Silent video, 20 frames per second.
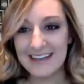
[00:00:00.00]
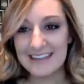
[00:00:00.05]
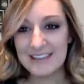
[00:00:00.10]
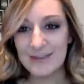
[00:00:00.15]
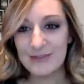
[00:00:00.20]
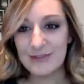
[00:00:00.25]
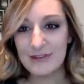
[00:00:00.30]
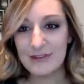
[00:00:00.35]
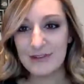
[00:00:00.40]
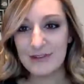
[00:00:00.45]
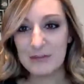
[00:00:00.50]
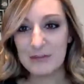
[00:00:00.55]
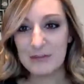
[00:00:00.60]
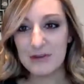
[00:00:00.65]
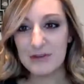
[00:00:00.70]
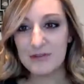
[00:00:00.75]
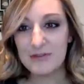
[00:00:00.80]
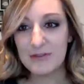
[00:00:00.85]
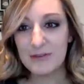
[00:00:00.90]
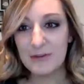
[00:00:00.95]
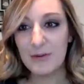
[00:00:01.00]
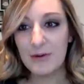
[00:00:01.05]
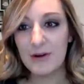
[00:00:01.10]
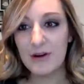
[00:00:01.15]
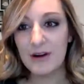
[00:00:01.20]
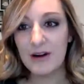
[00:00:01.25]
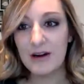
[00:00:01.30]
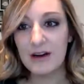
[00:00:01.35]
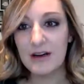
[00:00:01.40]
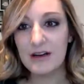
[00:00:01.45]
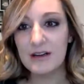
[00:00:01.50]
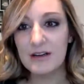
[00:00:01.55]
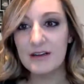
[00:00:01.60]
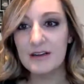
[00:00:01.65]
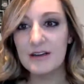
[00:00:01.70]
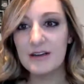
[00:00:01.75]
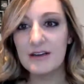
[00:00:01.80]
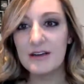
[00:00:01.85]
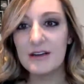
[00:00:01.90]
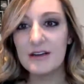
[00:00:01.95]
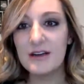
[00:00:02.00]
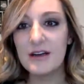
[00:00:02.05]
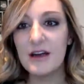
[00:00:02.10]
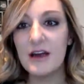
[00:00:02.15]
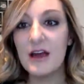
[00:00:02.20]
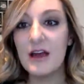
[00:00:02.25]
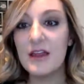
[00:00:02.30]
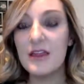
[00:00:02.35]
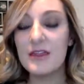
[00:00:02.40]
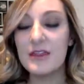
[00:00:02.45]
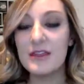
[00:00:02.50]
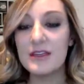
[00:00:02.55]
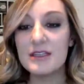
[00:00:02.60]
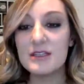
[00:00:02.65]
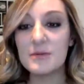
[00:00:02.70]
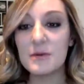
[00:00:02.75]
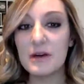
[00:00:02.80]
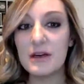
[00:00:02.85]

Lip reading: so for number 4, this